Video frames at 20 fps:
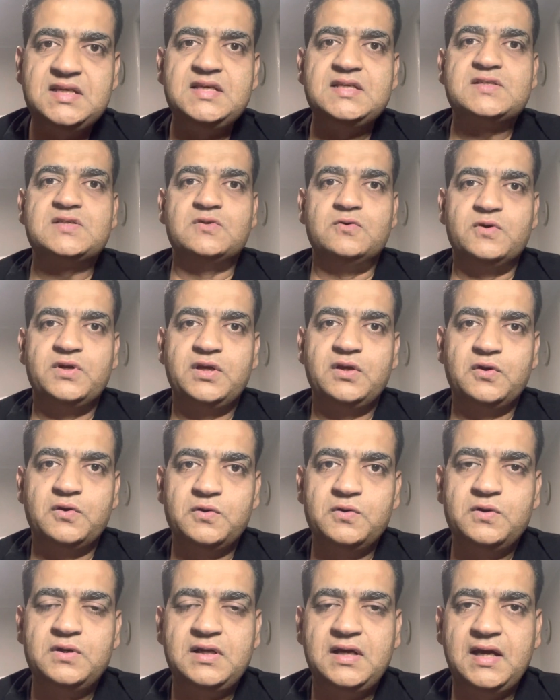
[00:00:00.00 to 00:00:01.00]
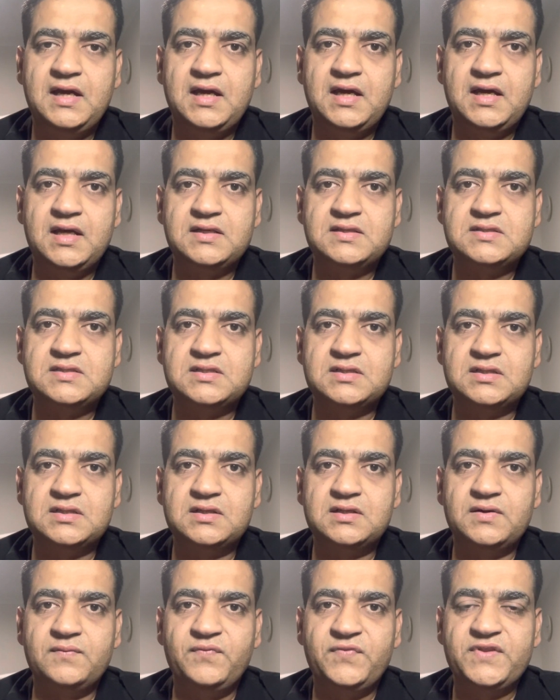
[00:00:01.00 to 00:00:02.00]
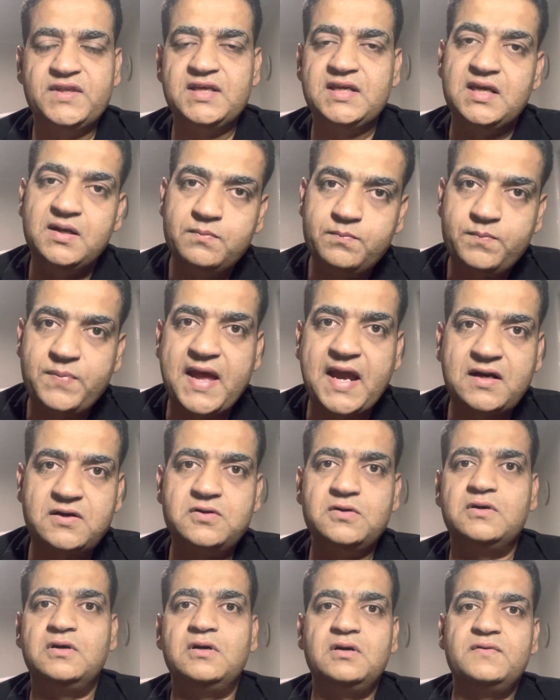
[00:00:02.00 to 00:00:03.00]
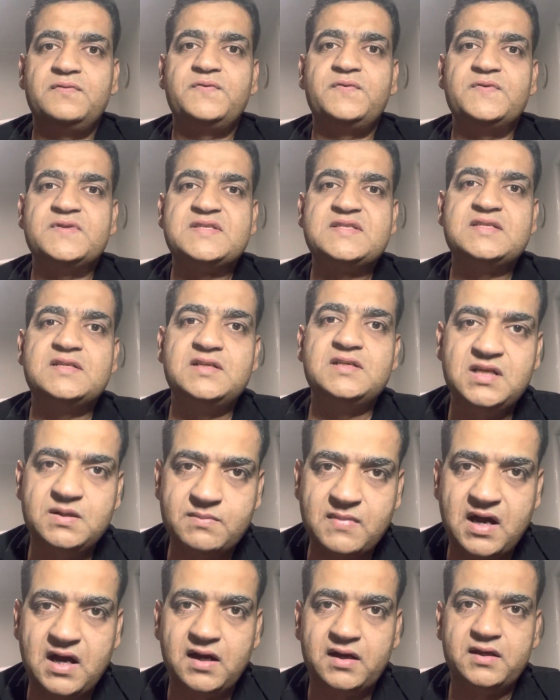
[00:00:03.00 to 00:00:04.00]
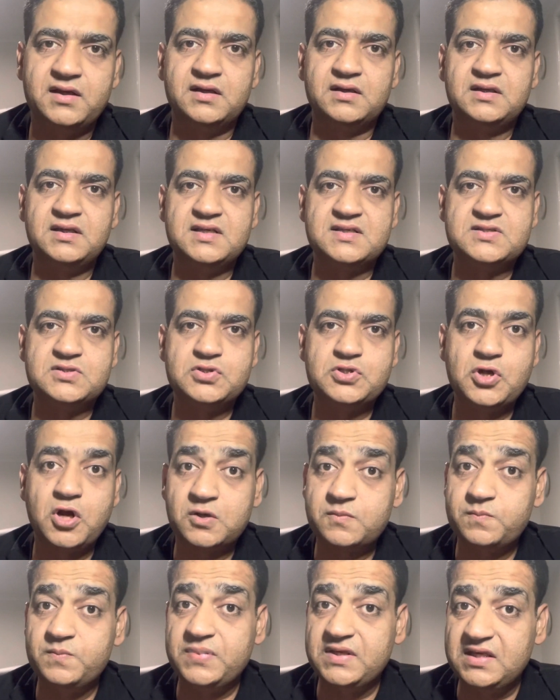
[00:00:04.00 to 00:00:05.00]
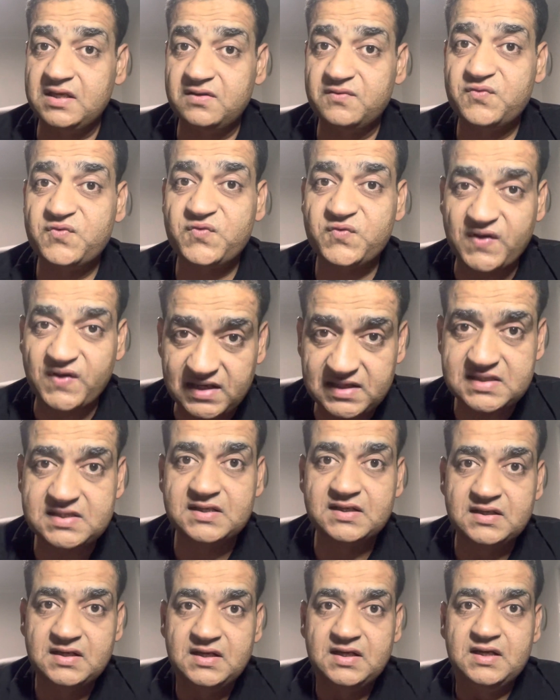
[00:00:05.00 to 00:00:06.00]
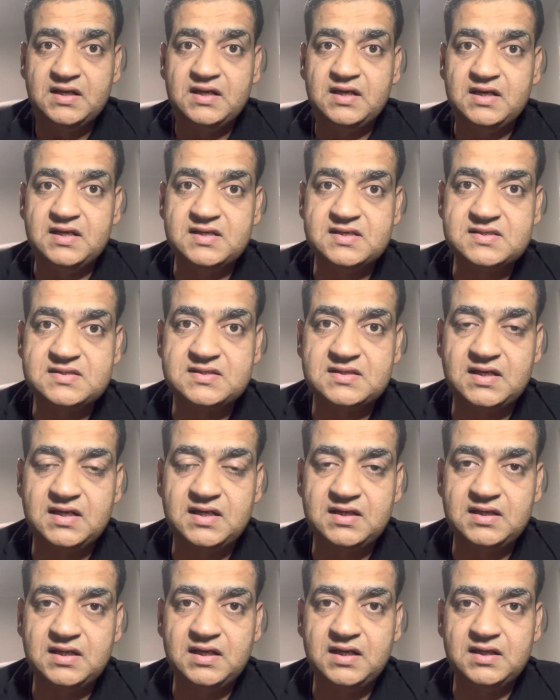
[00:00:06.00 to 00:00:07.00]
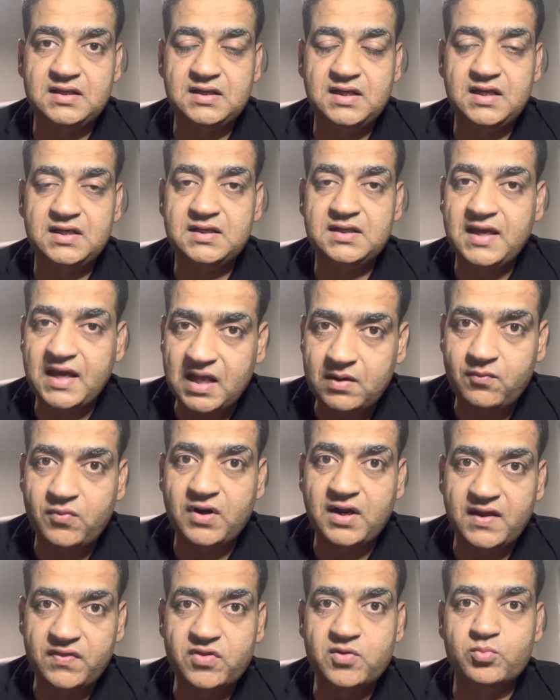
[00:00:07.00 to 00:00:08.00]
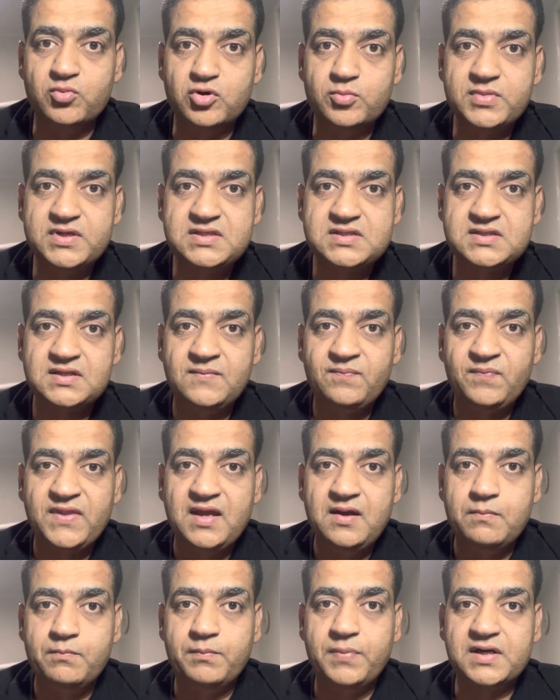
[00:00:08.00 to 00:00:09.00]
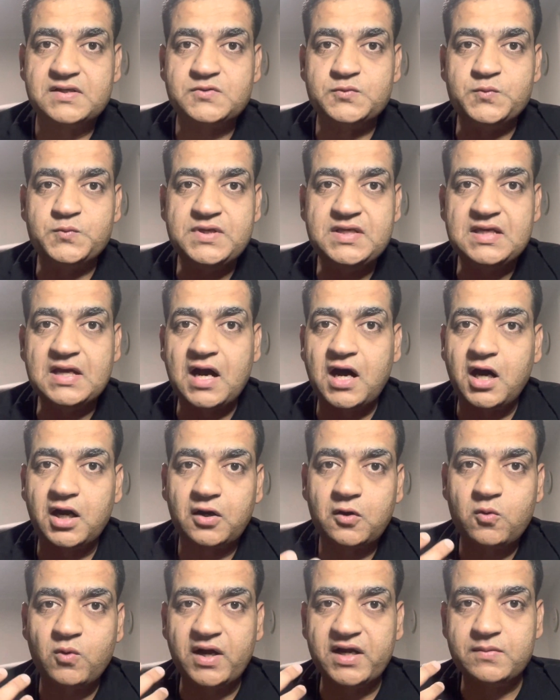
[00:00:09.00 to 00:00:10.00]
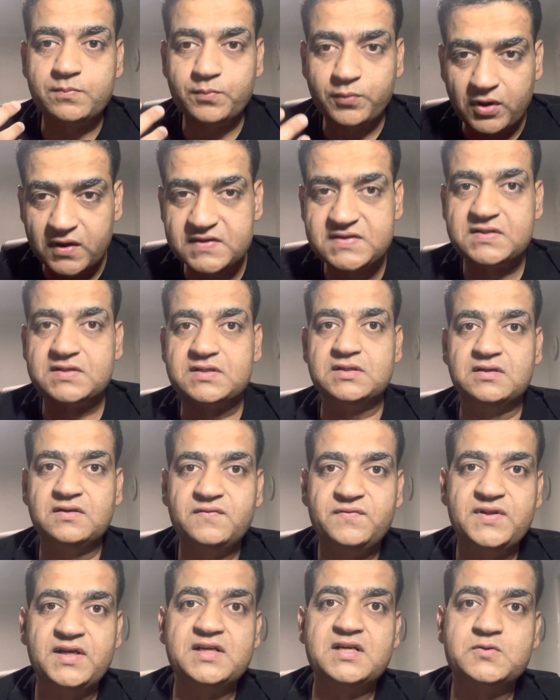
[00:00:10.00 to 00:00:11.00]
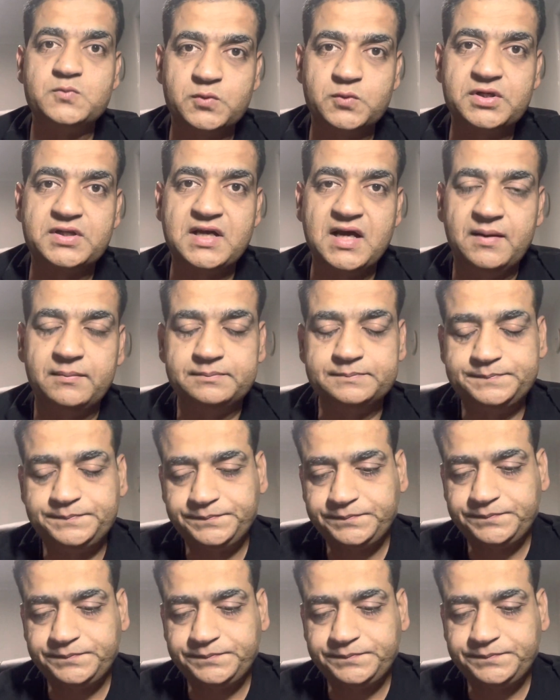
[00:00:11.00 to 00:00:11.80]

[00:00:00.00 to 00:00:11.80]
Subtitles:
is going good, and the impact of Sydney market is not being felt is in Canberra at the moment, but we are quite positive that it would come.